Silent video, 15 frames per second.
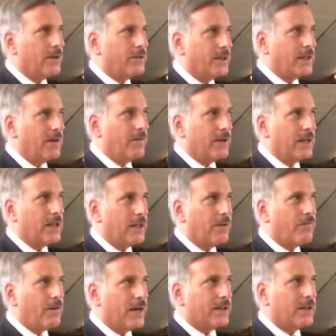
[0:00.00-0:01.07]
significantly
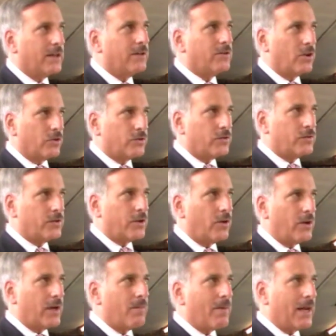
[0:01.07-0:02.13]
affecting Social
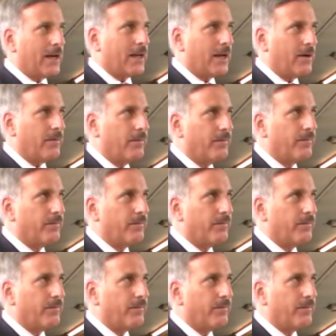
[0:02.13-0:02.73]
Security and Medicare.